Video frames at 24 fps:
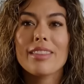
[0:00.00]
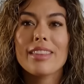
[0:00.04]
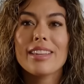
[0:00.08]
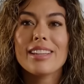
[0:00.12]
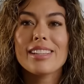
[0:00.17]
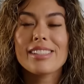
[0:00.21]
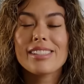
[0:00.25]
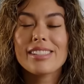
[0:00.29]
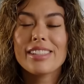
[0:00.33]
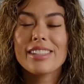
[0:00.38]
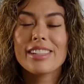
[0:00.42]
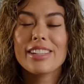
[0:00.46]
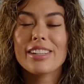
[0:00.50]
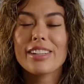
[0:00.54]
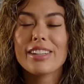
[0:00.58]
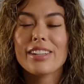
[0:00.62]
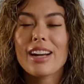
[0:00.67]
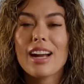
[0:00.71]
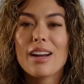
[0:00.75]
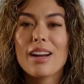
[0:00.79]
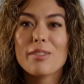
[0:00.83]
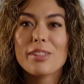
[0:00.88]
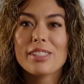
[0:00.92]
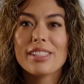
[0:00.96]
this year
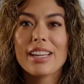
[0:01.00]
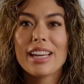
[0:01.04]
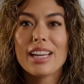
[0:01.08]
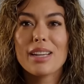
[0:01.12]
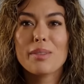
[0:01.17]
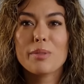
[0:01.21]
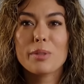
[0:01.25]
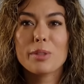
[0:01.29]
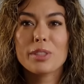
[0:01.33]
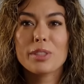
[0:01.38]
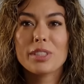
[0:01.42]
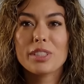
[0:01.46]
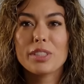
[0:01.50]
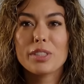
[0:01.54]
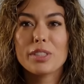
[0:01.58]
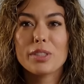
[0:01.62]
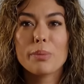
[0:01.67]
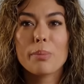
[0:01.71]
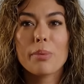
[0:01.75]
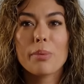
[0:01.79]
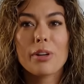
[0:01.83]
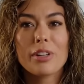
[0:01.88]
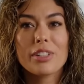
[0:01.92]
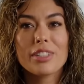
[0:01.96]
I was able to
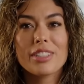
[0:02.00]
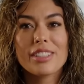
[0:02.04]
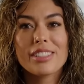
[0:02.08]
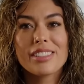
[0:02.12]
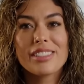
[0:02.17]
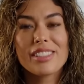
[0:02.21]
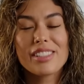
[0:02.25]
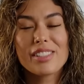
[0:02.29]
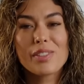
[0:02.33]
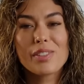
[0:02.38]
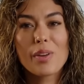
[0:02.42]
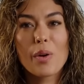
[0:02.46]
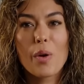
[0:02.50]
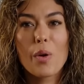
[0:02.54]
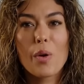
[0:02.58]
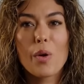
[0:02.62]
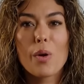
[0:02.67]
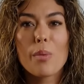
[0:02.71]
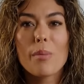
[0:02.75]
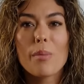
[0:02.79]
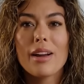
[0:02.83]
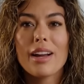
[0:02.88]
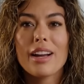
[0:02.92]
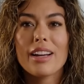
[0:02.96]
purchase this
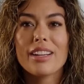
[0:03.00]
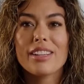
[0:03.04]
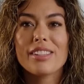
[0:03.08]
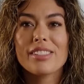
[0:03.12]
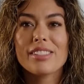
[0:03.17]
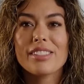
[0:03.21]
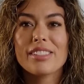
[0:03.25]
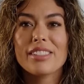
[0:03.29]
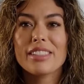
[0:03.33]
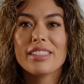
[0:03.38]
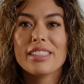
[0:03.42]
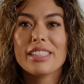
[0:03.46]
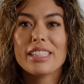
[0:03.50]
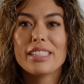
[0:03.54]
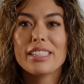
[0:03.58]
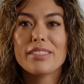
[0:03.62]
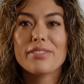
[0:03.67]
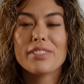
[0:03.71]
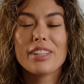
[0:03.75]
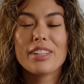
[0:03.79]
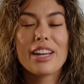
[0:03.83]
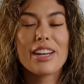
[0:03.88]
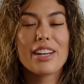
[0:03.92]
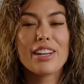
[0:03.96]
home. I used to live
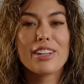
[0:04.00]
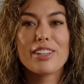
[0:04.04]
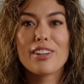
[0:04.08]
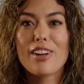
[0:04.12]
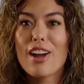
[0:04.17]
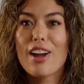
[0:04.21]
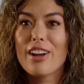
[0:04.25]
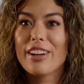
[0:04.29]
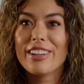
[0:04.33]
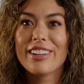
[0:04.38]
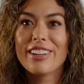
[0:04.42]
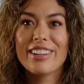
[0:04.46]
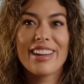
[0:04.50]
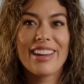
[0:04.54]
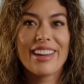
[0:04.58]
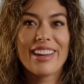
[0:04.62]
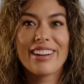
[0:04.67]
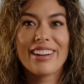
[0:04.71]
in a not good